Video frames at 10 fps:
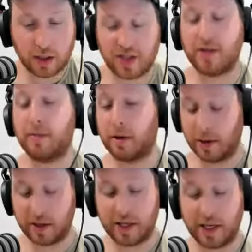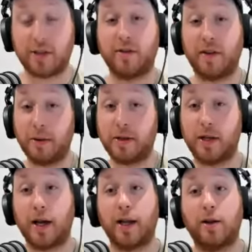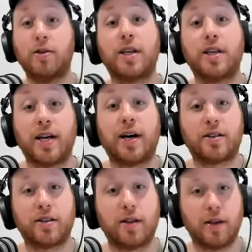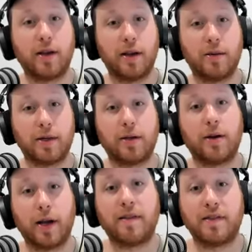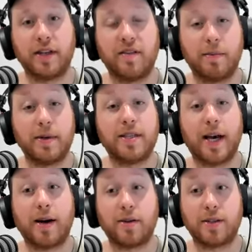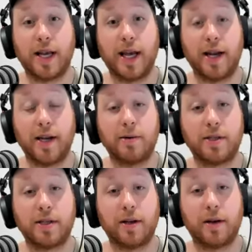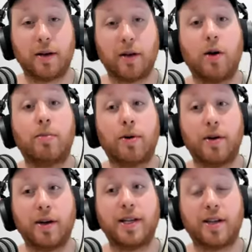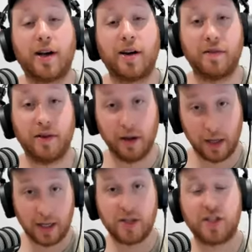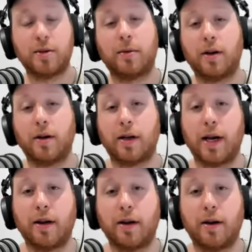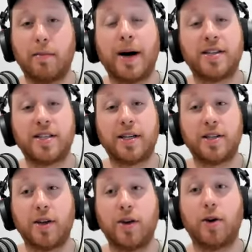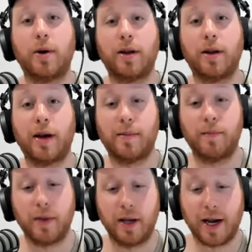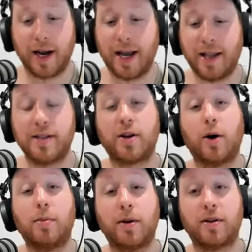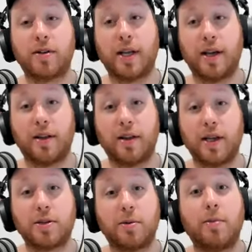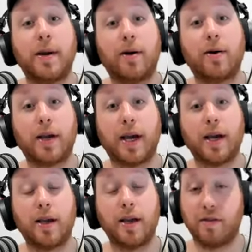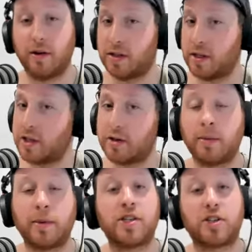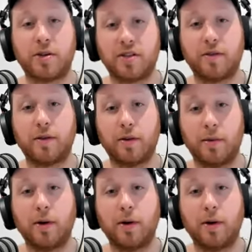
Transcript: similar in the sense of he was losing his house, and I think he was going to have to give up his house, and he was in a low point in his life, and similar kind of mindset to you, and kind of had this openness that things would be okay, even though it's extremely stressful in the